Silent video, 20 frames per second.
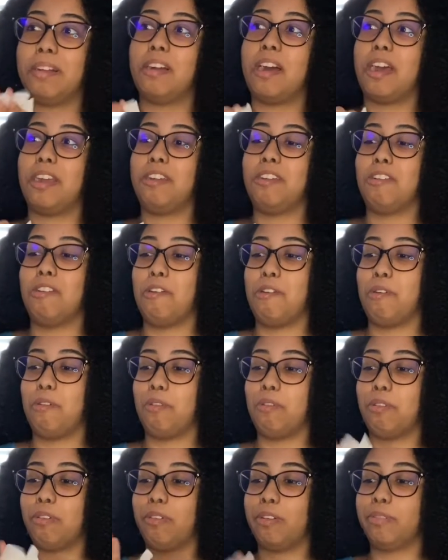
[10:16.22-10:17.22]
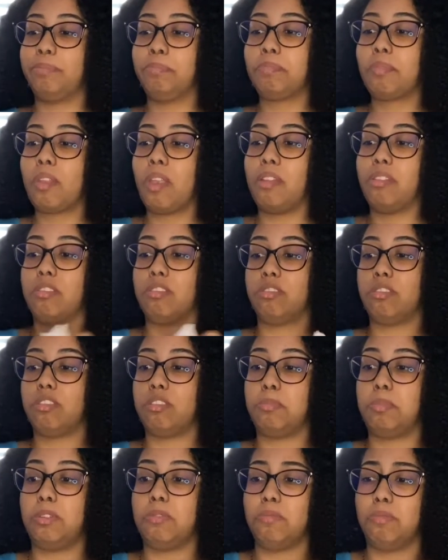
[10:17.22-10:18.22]
i know or there
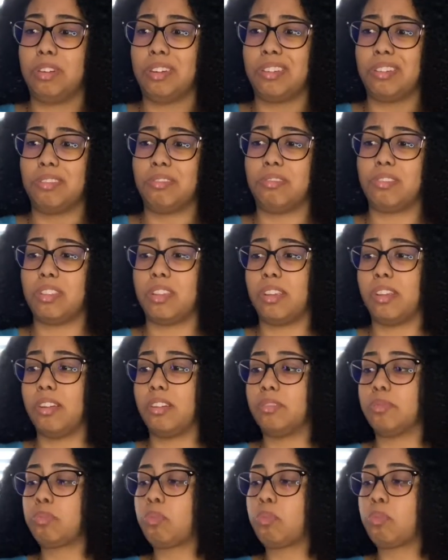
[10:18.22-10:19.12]
just be weirdos there